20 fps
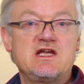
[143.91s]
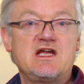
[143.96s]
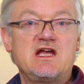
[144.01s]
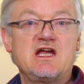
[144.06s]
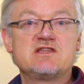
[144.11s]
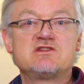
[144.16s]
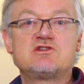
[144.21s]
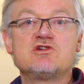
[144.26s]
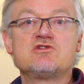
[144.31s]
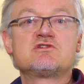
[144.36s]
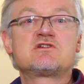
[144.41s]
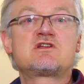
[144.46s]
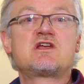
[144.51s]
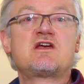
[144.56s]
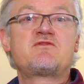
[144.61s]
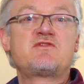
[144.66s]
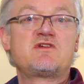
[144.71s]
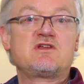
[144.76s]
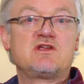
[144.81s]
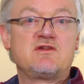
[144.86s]
and don't
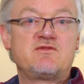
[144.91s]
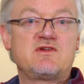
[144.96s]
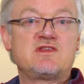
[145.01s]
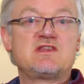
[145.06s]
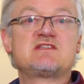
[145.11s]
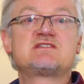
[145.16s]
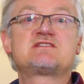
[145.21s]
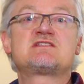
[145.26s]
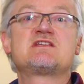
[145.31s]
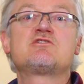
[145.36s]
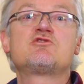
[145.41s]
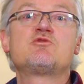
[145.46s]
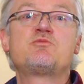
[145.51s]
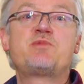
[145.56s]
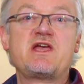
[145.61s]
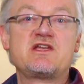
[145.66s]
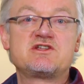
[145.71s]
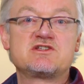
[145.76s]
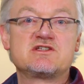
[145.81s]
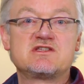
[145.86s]
have even a single
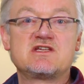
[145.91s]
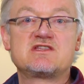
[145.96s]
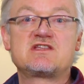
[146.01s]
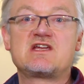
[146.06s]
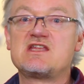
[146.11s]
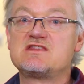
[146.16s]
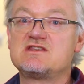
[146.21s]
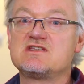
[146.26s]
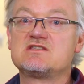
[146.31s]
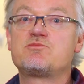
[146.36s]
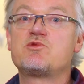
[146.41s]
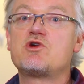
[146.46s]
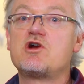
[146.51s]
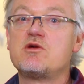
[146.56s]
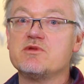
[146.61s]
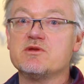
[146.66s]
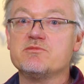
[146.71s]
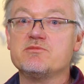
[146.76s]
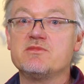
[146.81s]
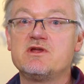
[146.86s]
patient that had this
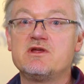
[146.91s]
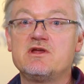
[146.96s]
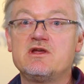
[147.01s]
problem.